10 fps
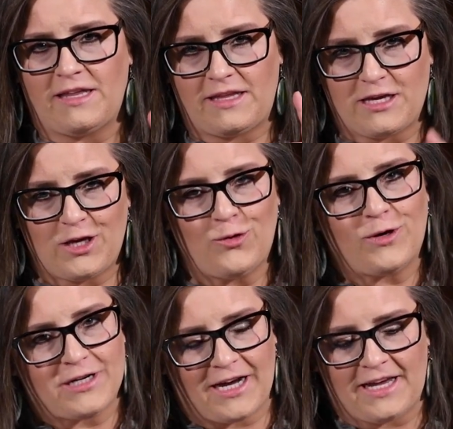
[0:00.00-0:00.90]
that you
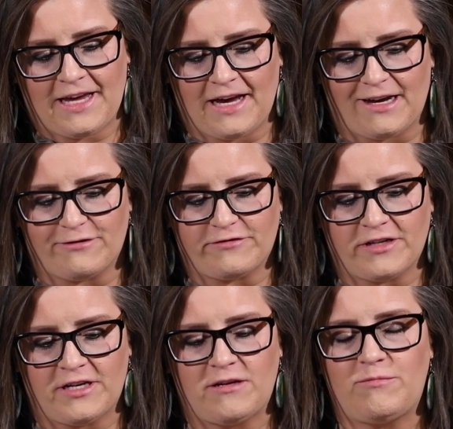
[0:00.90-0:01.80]
and I have
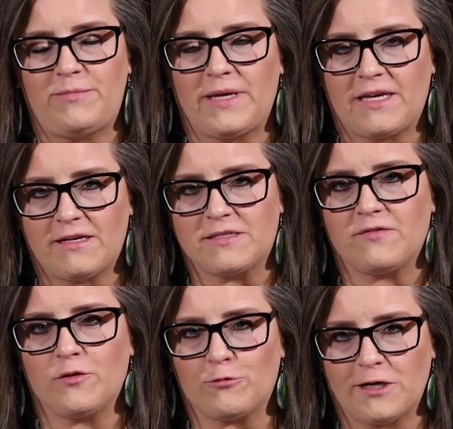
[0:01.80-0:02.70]
because
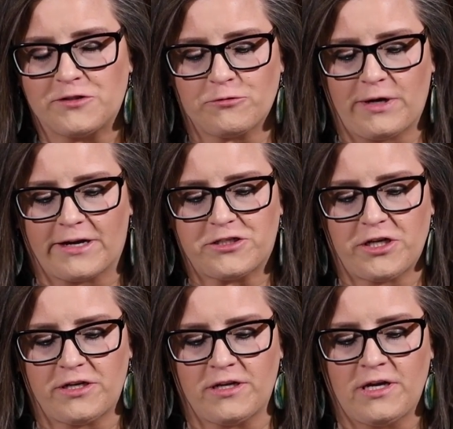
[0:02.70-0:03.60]
of the
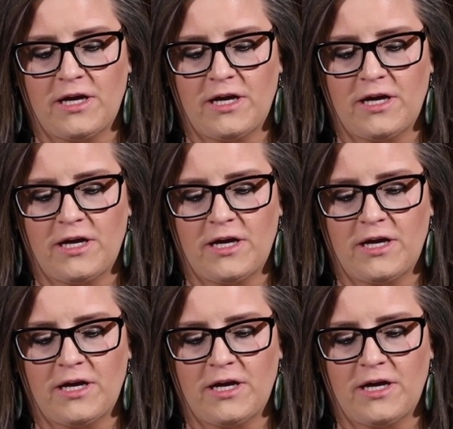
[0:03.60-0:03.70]
resurrection